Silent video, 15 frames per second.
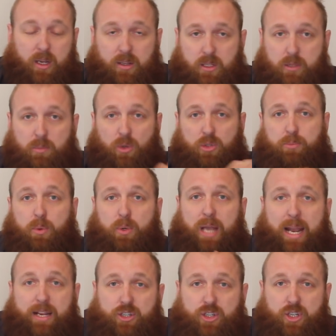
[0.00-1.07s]
There's multiple
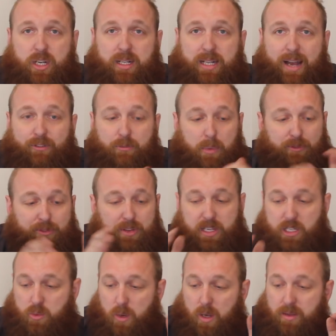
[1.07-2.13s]
cases you can have, but for
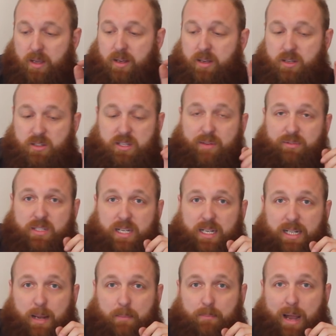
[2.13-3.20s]
this one,
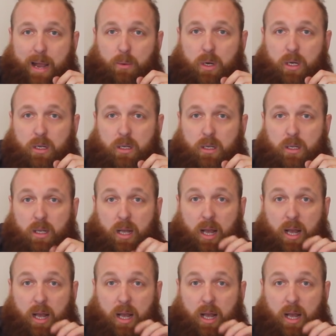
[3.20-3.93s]
17 amp hour.